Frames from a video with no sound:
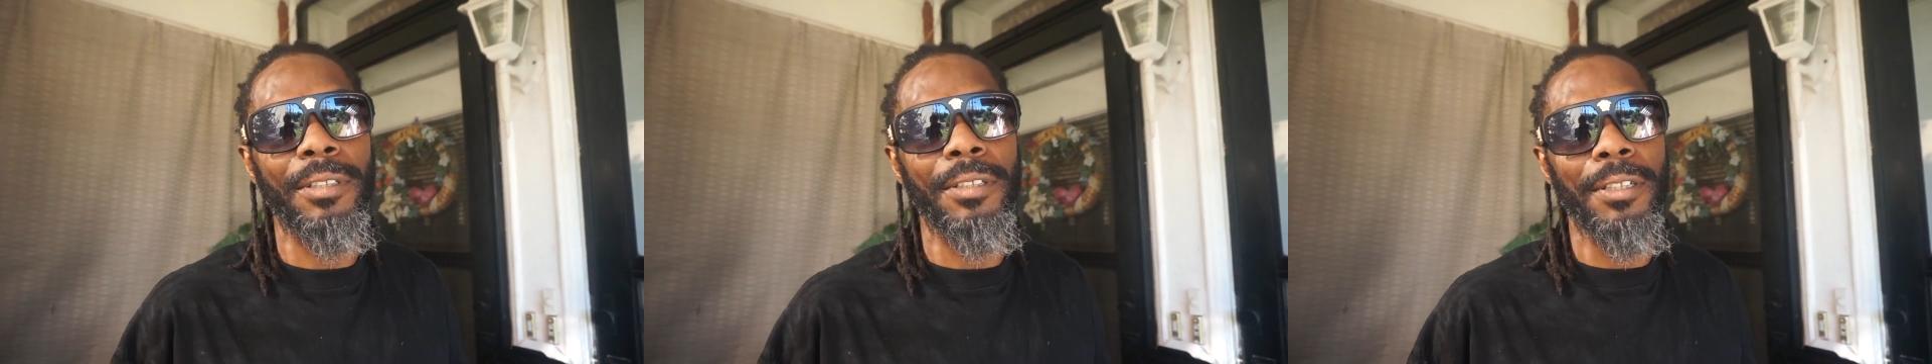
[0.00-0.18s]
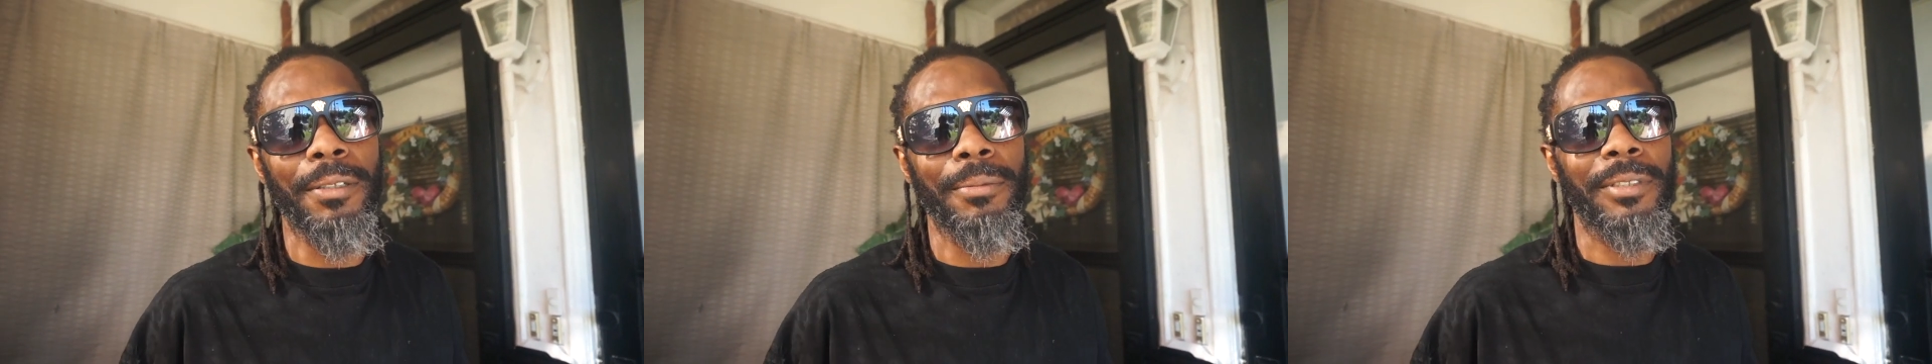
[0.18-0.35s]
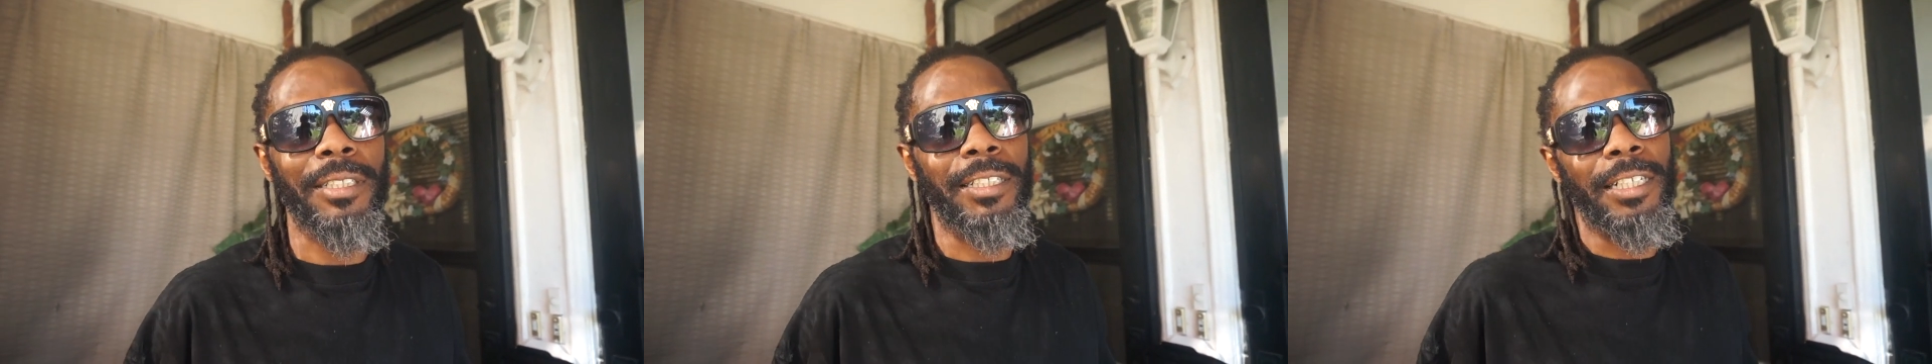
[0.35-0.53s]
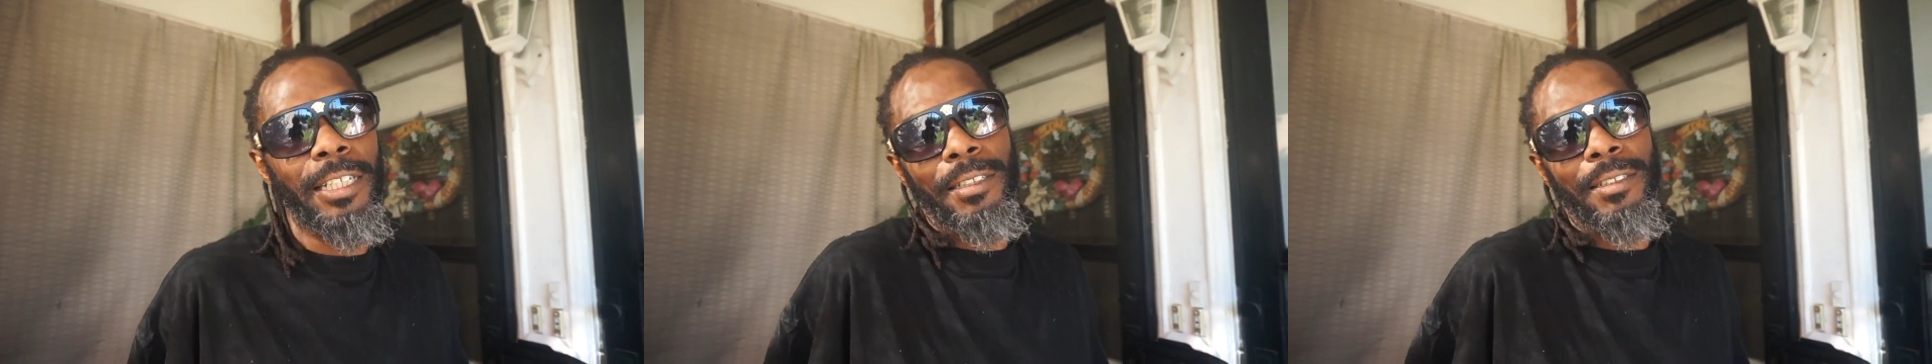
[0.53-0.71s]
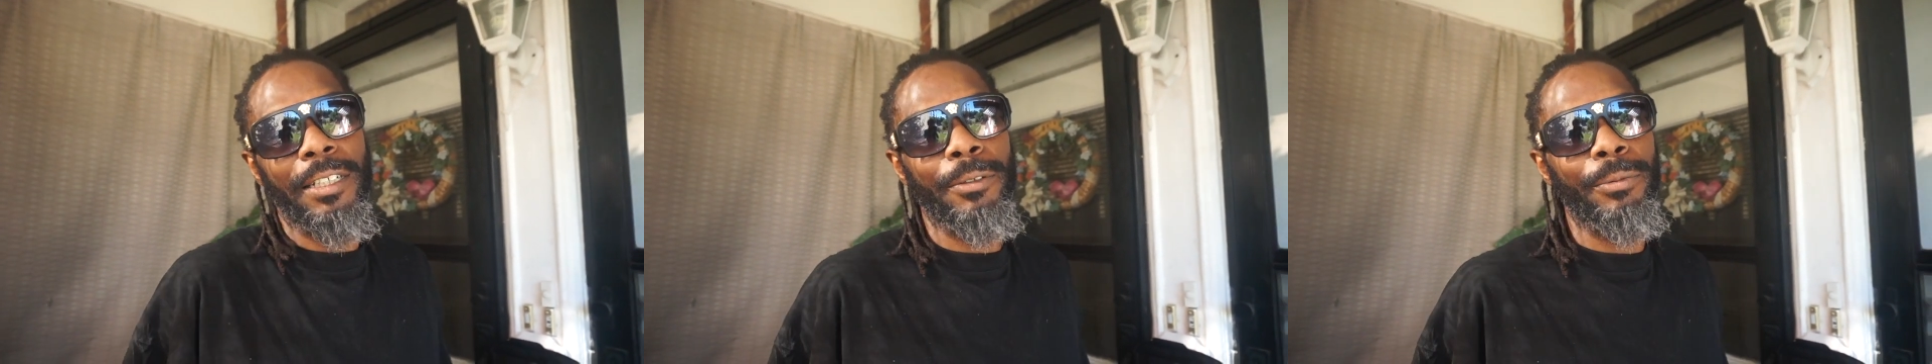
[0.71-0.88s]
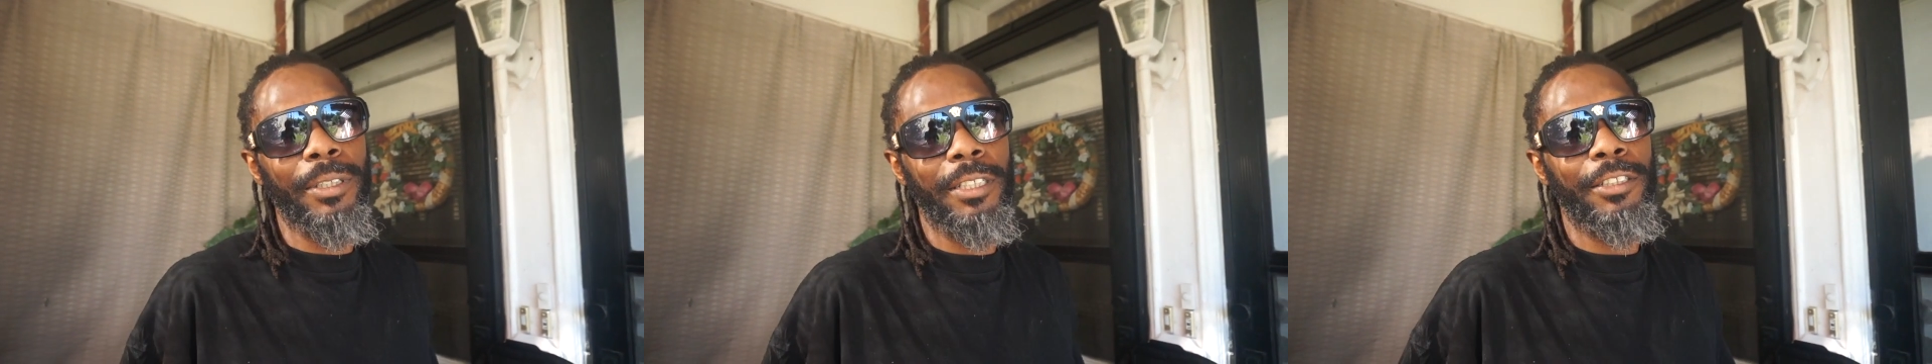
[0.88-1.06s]
You know what I'm saying? They
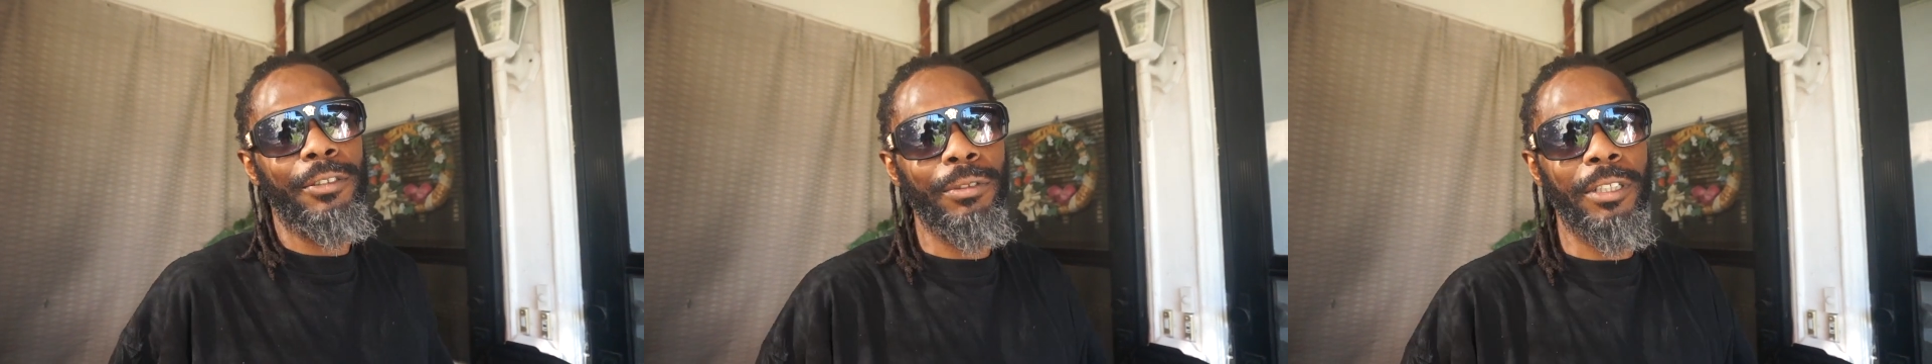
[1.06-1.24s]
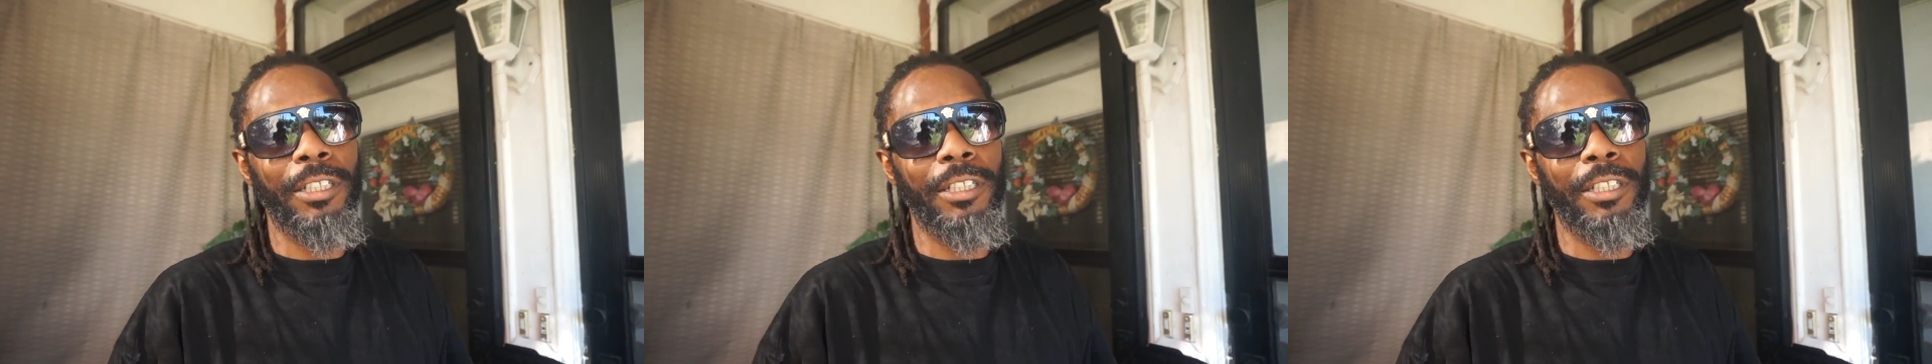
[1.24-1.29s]
they really do